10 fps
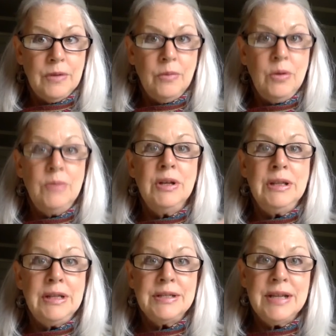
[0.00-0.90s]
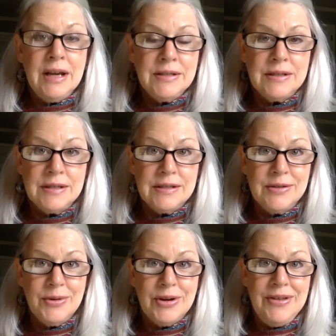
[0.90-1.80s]
we release toxins, is
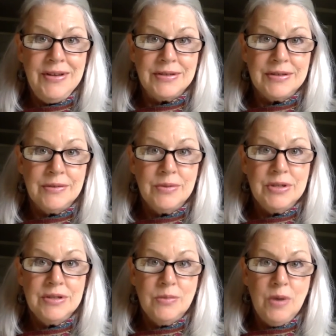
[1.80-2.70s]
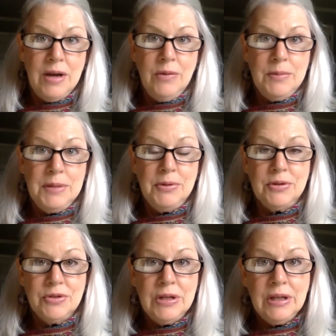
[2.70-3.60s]
through our lungs, which is why when people
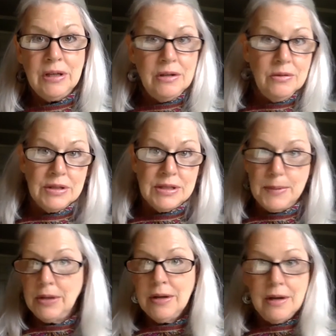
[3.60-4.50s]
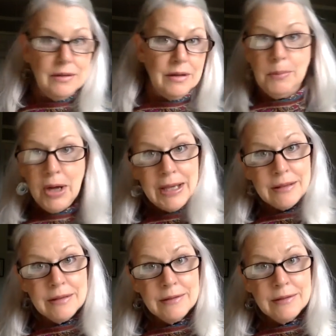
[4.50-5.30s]
are drinking, you can smell it on their breath.